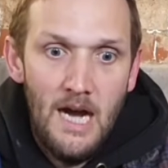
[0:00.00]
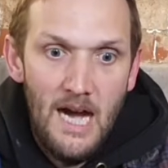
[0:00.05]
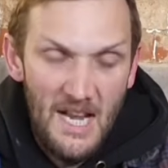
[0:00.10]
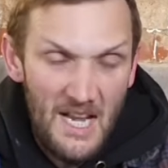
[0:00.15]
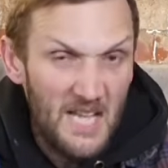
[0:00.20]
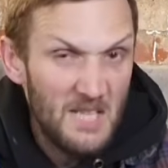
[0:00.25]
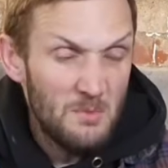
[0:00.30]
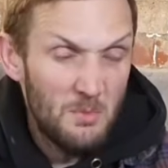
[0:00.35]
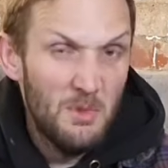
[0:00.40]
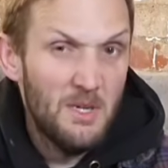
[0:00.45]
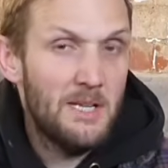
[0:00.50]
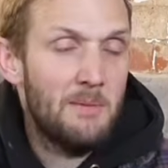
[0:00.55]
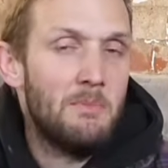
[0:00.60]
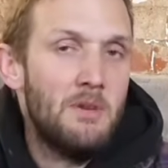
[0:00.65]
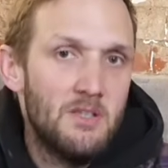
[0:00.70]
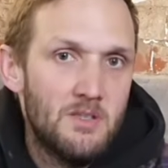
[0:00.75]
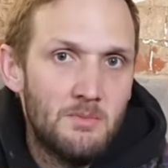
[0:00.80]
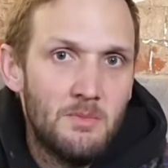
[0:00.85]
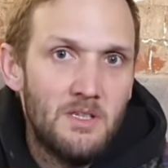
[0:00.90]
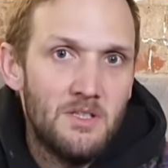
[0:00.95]
And that's pretty
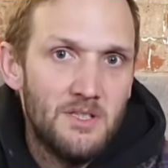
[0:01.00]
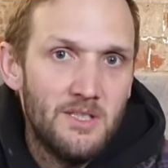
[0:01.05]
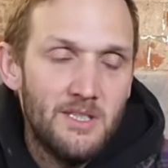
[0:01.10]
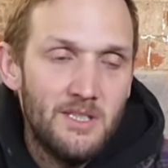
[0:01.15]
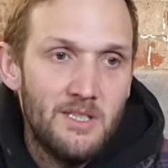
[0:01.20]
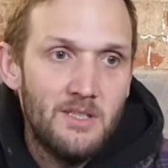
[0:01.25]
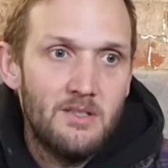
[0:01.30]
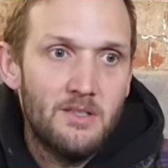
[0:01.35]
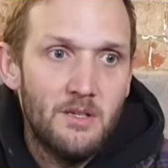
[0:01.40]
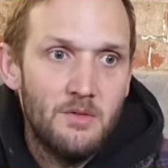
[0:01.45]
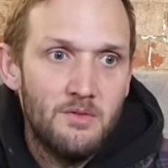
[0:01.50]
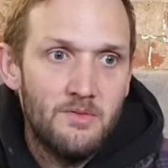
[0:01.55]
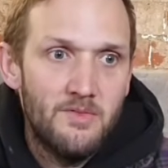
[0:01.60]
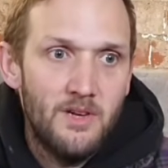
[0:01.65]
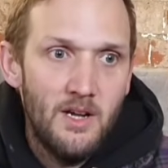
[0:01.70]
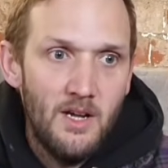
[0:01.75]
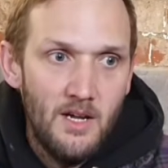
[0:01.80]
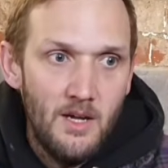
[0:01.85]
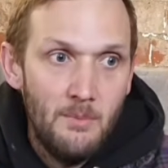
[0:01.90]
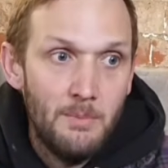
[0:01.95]
much my journey so
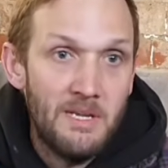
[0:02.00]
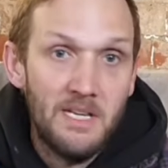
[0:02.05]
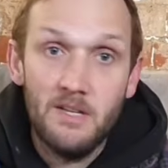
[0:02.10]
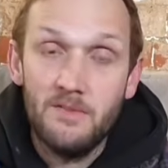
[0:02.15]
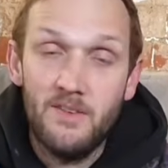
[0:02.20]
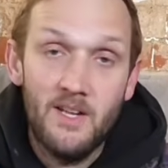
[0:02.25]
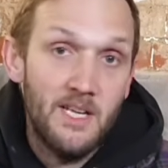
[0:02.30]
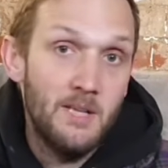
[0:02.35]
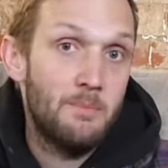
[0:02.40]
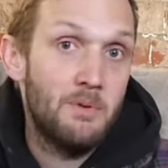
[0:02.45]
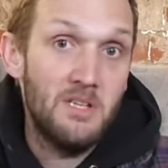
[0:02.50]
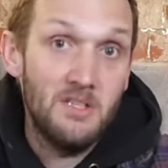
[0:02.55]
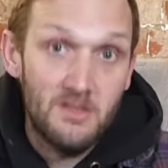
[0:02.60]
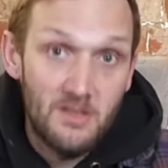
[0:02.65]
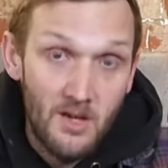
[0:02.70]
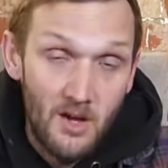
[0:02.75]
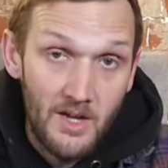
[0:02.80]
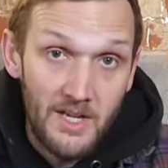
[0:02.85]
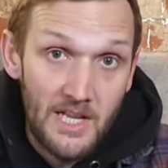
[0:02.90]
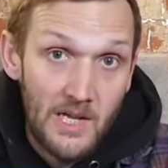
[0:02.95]
far. I mean, if anybody's
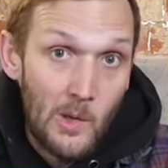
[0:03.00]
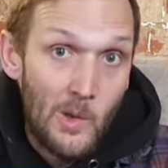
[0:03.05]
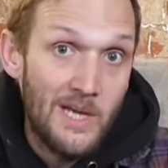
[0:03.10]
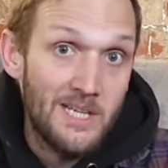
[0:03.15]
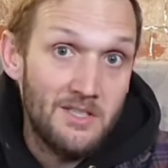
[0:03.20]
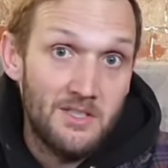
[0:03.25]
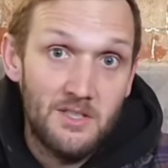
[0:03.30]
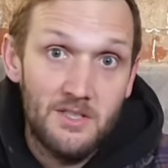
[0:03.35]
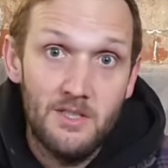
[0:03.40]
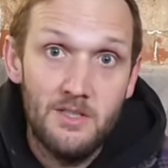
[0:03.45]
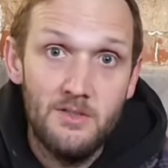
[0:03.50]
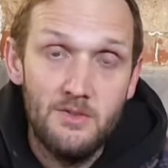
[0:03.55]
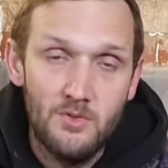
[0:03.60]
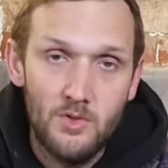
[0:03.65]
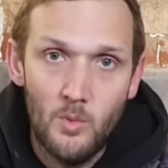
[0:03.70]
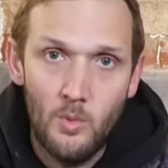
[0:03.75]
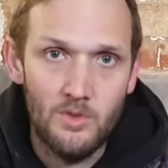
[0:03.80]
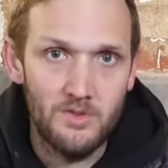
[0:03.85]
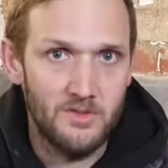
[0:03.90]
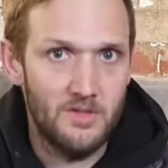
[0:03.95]
got any
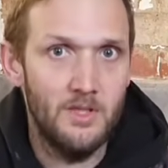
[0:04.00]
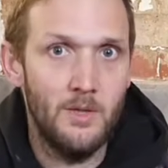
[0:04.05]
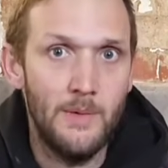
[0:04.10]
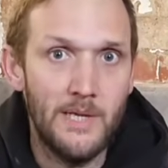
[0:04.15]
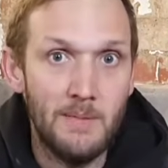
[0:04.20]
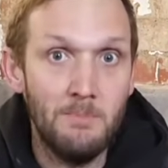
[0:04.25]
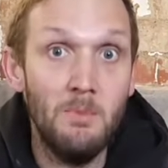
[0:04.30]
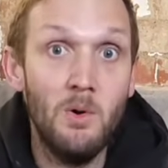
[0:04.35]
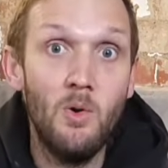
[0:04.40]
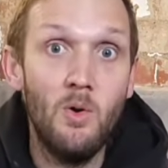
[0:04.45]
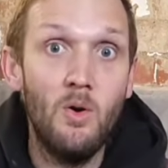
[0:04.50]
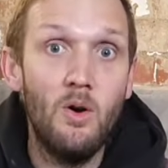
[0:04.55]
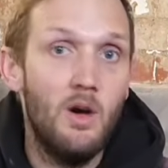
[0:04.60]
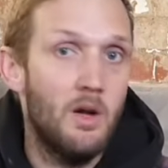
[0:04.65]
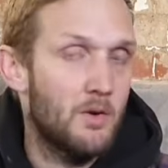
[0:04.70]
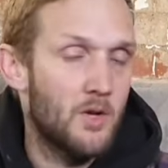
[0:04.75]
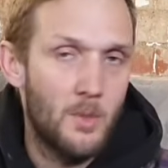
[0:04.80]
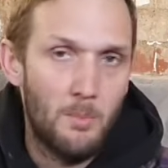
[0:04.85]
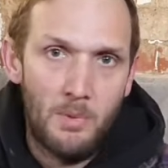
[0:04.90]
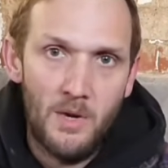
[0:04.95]
questions or wants to know any
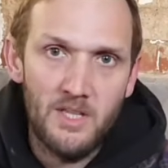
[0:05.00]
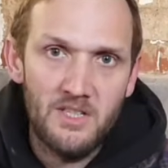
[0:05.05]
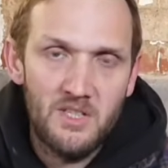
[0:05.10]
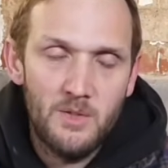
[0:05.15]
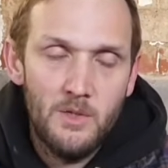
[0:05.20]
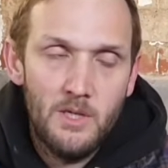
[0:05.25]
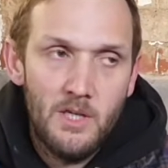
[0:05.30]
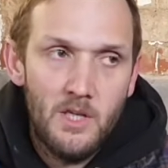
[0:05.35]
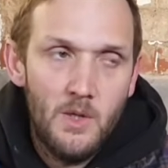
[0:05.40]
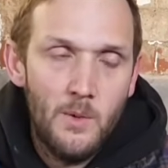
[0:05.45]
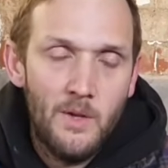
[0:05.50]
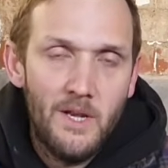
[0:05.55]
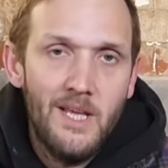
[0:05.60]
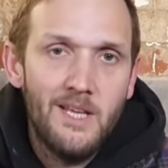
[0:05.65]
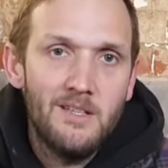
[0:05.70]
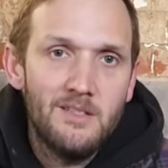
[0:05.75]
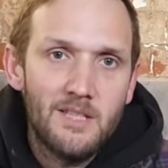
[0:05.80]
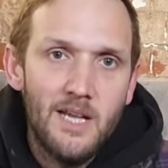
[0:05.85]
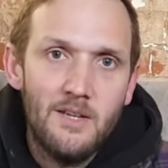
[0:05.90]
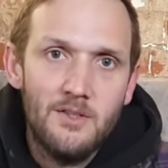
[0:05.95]
more, I could probably do a
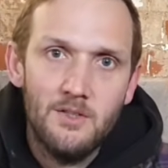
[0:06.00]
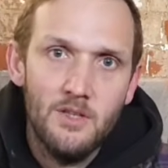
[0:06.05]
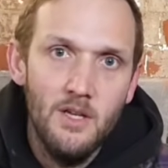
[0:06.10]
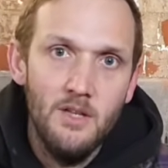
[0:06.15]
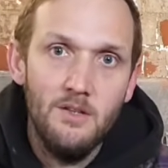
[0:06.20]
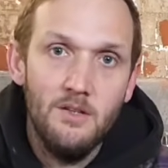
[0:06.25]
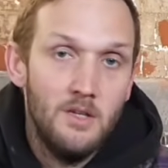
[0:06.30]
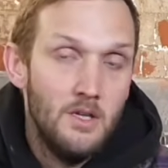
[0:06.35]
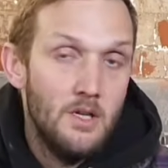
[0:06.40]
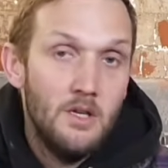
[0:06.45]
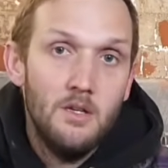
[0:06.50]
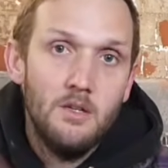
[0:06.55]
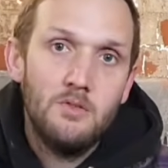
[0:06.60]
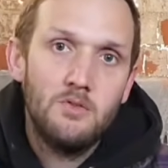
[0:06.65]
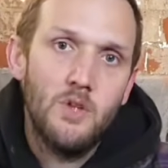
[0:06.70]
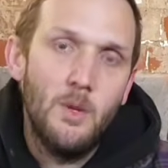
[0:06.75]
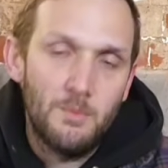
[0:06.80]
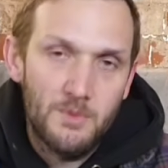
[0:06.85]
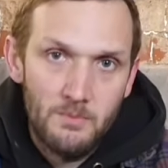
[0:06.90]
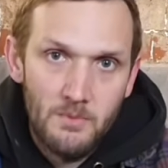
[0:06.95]
Q&A session.
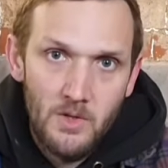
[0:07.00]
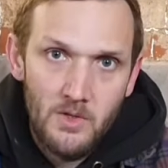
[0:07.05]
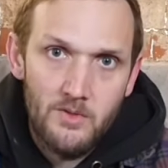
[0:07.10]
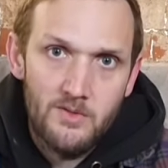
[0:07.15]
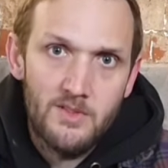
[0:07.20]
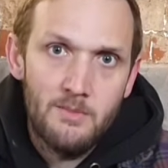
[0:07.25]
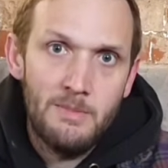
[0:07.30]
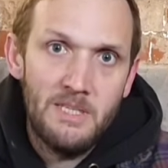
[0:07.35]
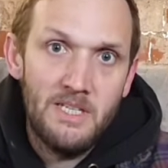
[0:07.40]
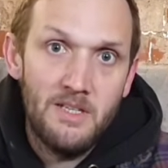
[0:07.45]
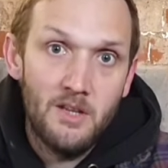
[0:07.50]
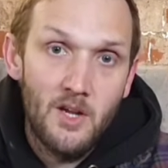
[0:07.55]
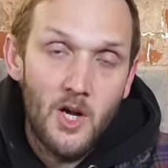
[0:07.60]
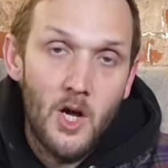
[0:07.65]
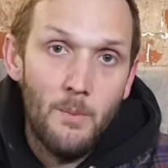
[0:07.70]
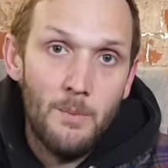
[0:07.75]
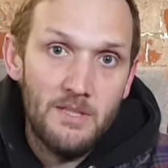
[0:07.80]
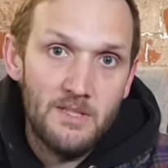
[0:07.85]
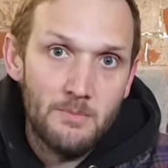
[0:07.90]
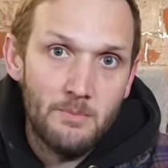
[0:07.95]
Drop some in the
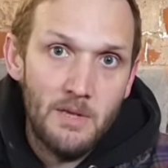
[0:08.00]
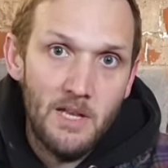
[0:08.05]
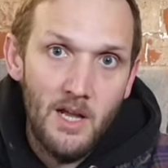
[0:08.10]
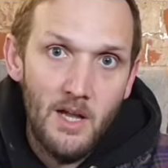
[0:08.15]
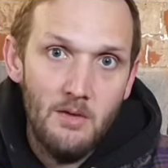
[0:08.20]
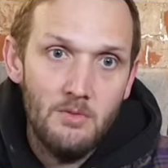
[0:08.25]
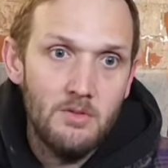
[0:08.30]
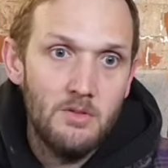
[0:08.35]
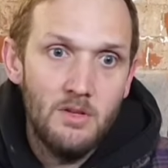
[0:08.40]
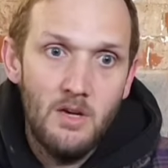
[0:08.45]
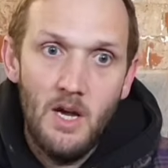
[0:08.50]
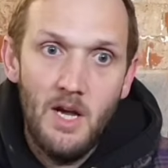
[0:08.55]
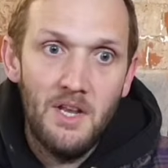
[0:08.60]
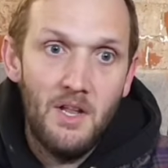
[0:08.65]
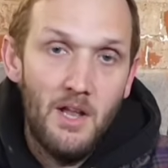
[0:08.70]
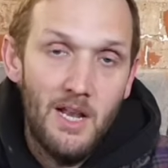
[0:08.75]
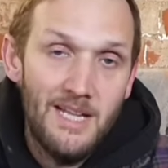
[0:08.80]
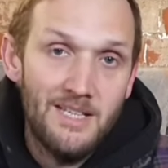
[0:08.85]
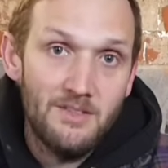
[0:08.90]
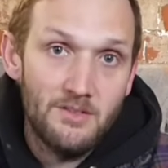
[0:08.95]
comments below and
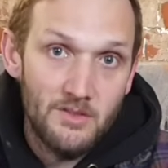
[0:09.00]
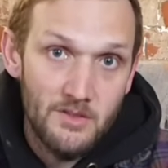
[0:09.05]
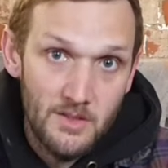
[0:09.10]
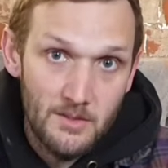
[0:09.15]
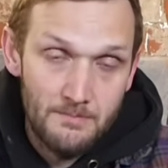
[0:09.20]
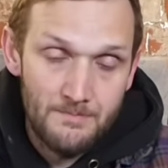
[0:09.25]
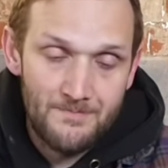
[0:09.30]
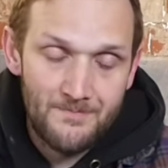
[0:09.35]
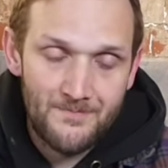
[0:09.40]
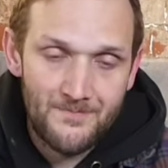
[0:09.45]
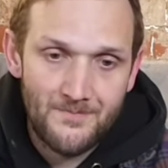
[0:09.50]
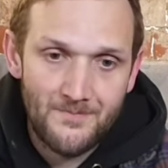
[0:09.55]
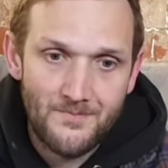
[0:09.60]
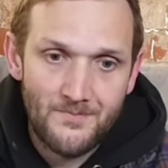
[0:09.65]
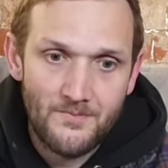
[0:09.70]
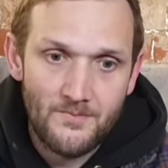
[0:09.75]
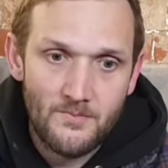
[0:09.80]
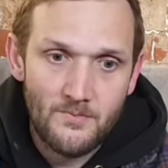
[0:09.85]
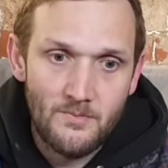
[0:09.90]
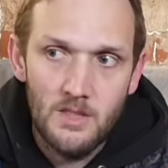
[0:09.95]
I'll answer them.
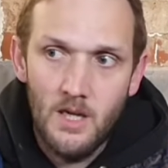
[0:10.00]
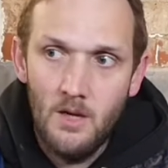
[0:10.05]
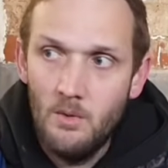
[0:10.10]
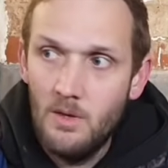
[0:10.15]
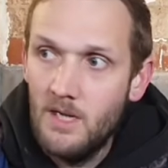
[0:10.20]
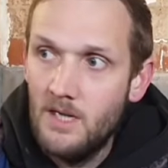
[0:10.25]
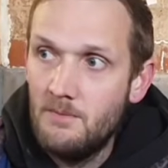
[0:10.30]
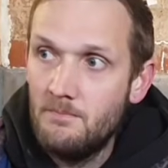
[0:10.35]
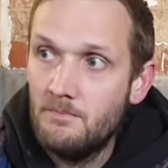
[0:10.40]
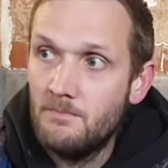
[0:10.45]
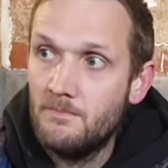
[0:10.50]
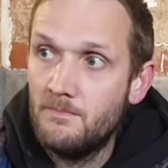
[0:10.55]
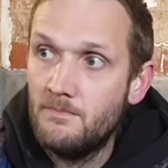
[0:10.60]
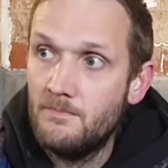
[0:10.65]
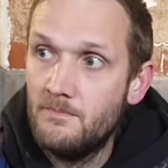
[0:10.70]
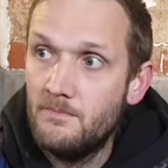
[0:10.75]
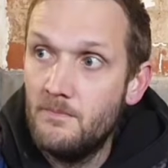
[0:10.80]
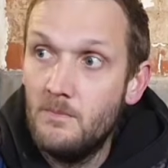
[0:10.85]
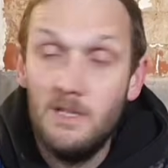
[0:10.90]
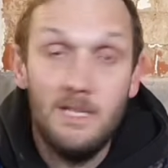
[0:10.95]
So
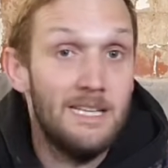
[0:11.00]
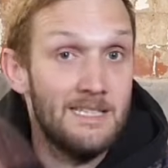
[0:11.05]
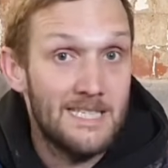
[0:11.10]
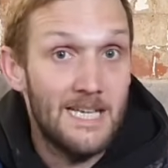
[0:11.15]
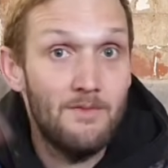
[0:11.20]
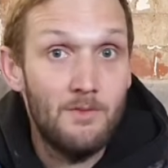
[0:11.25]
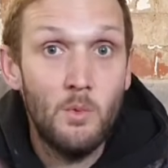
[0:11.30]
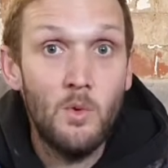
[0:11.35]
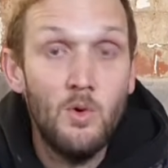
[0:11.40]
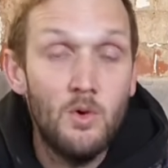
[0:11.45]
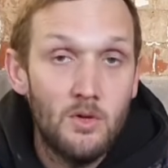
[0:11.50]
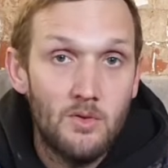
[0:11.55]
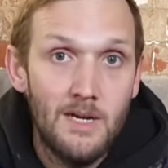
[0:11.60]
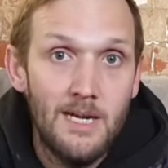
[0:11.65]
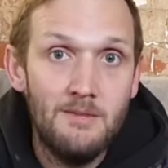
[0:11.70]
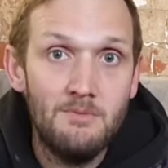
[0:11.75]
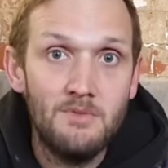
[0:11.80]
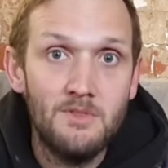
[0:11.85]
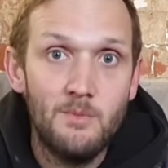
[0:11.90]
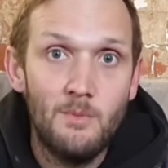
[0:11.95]
let's have a walk
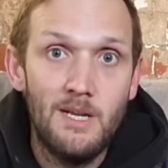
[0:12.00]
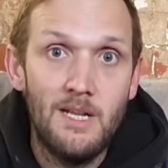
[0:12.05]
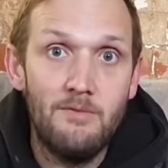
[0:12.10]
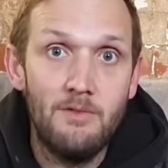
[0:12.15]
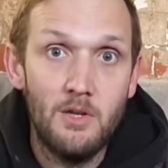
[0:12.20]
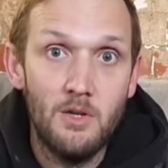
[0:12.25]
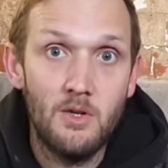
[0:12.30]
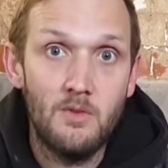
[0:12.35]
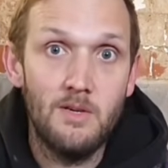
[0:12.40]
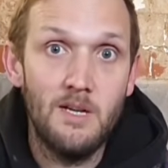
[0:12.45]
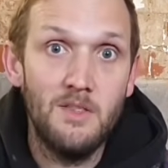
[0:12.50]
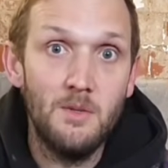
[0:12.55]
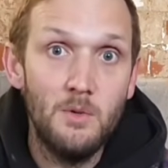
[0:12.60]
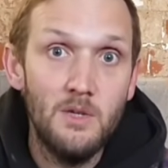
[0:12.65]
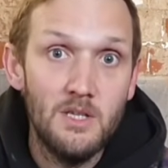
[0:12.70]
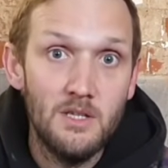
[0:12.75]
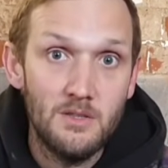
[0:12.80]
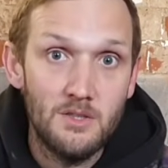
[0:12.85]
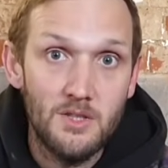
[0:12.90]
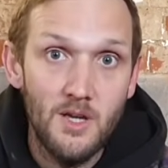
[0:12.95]
around and we'll have a look around the
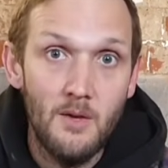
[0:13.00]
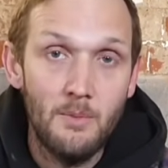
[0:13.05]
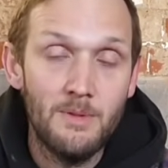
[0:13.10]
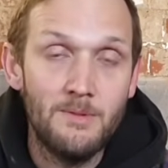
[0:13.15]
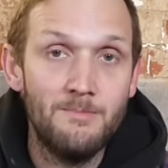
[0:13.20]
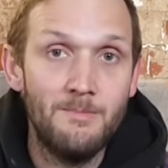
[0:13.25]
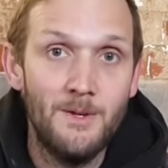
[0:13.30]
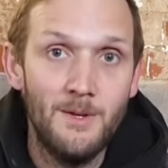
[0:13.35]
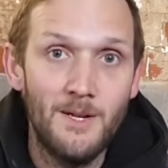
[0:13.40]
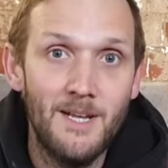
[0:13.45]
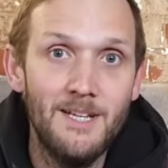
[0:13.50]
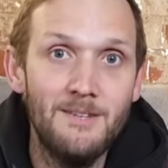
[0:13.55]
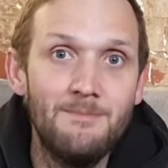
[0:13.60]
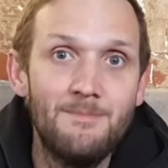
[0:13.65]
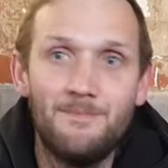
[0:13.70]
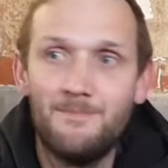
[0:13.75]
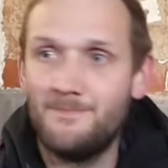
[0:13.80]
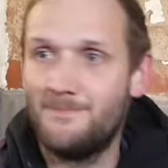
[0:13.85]
workshop, okay?